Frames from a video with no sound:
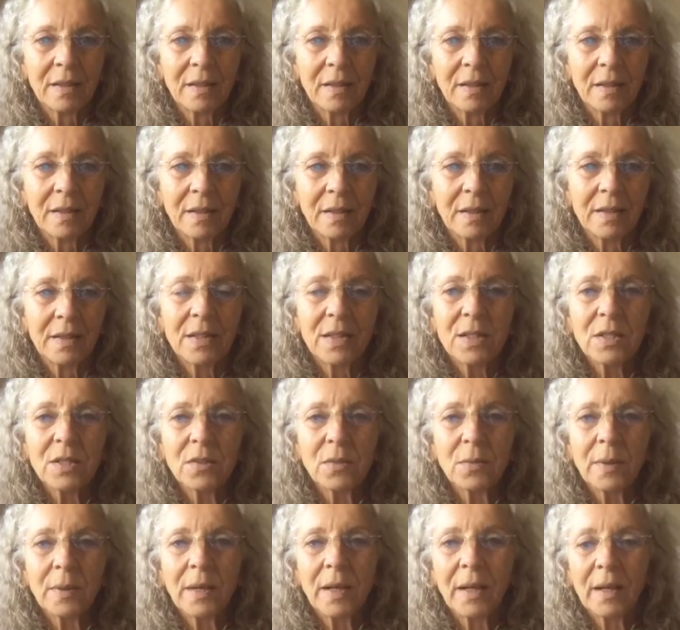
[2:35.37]
And this is
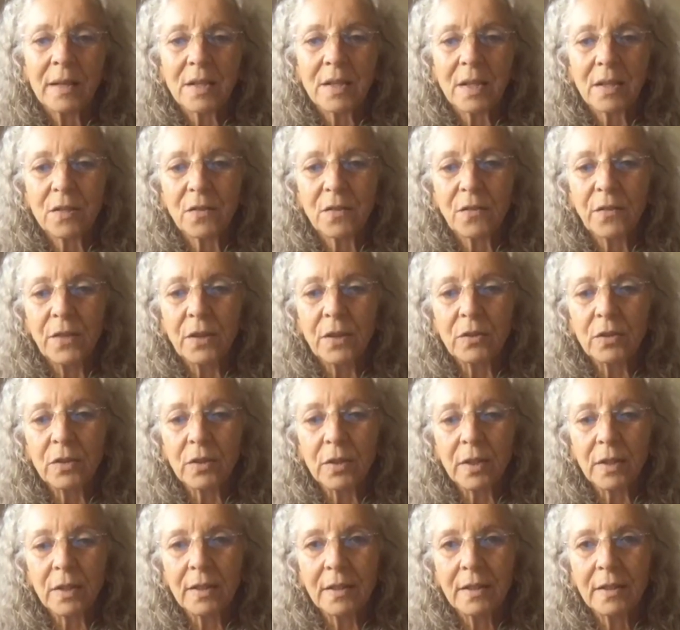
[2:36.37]
what has us feel
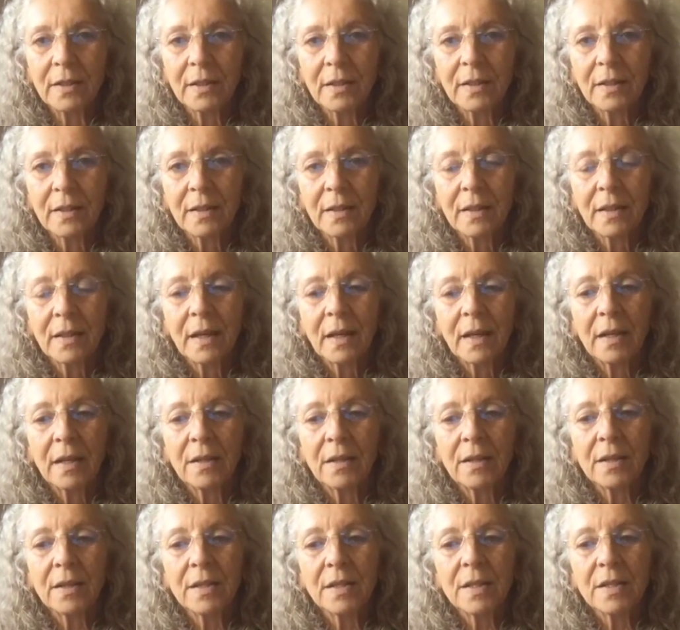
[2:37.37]
good.
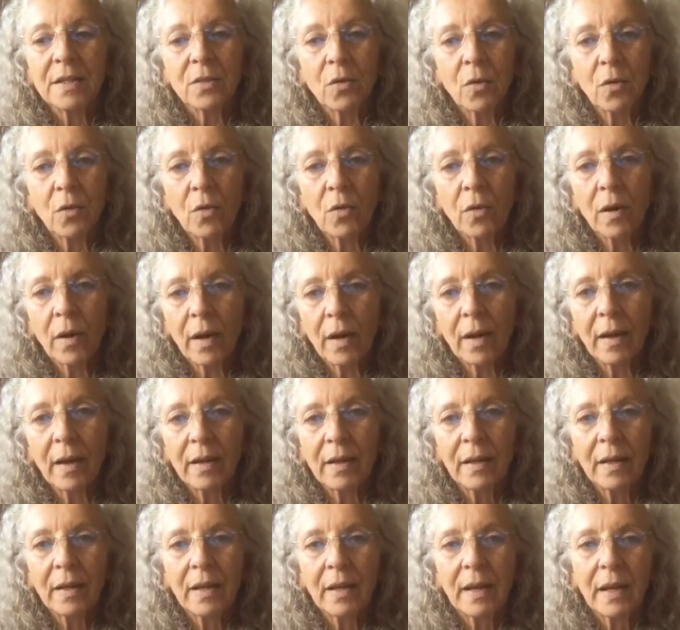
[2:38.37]
And this aura
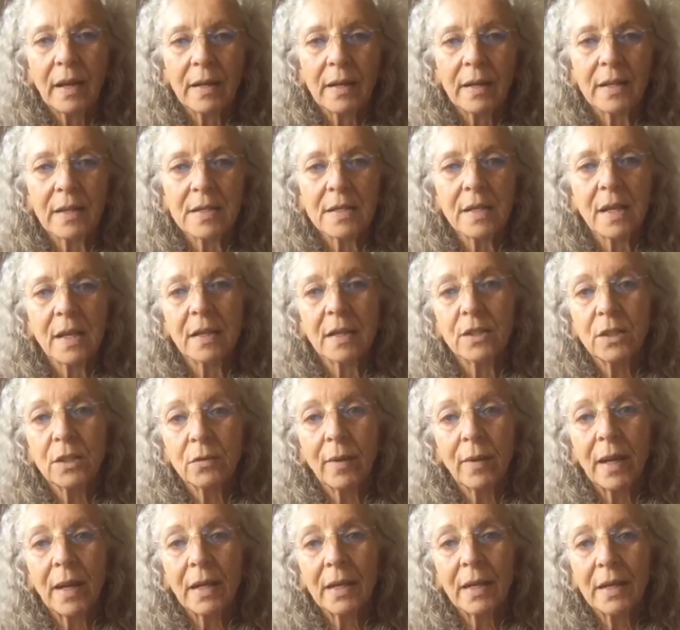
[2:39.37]
has a
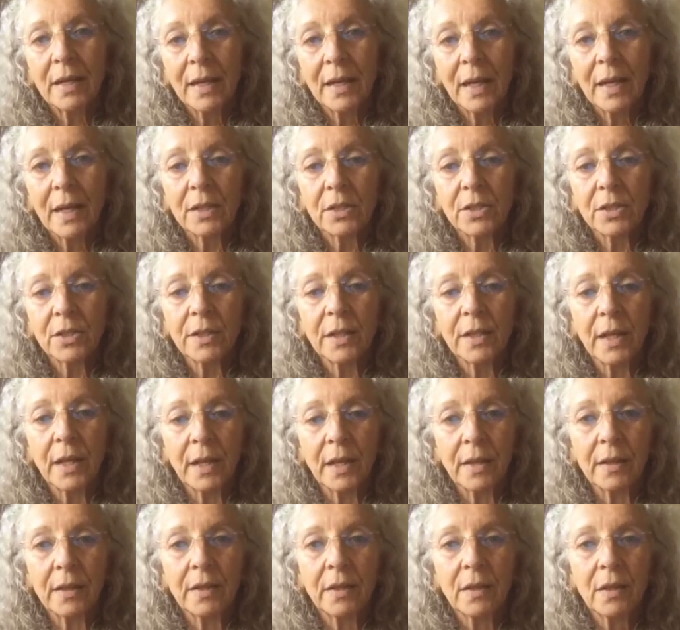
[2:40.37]
direct connection
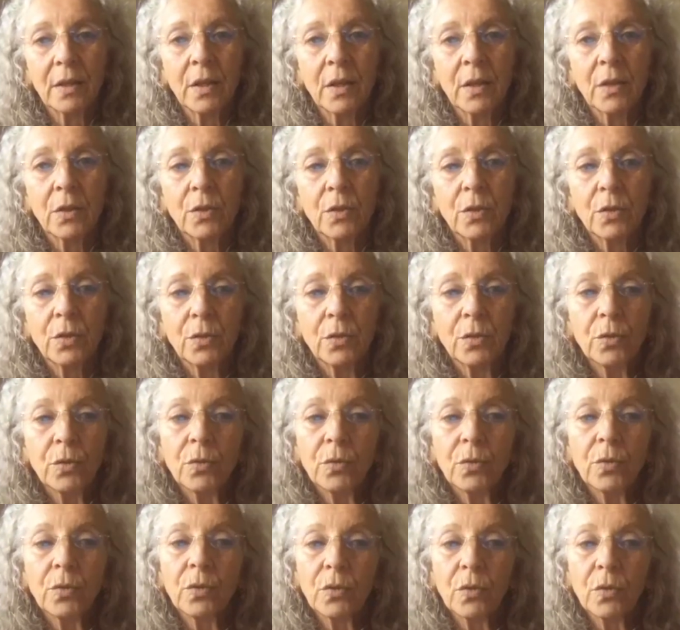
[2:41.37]
then
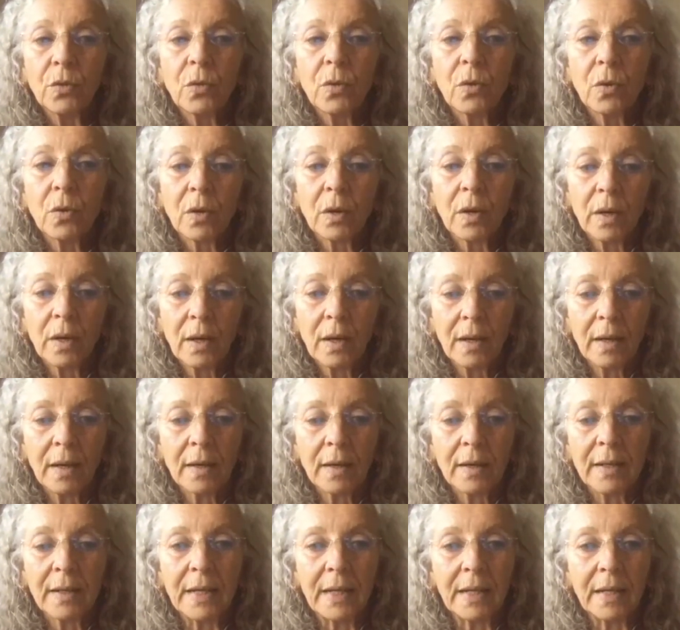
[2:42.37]
to your
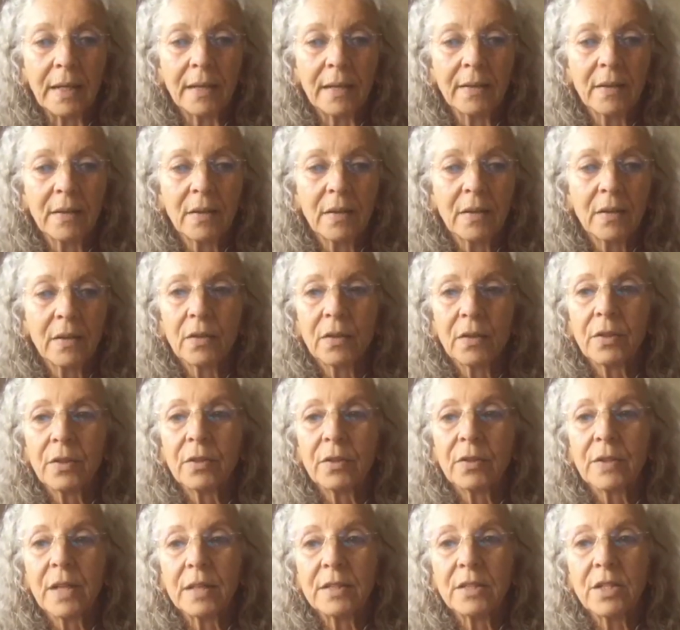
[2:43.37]
Agni, or your
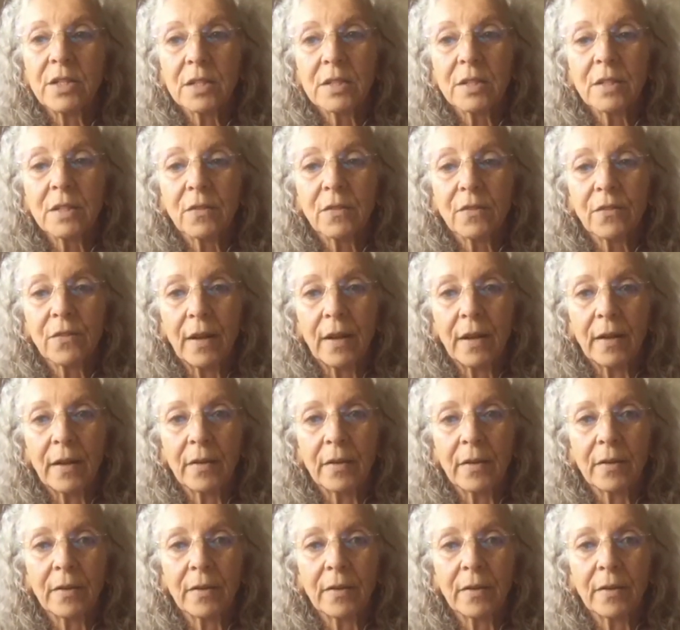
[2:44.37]
digestive fire.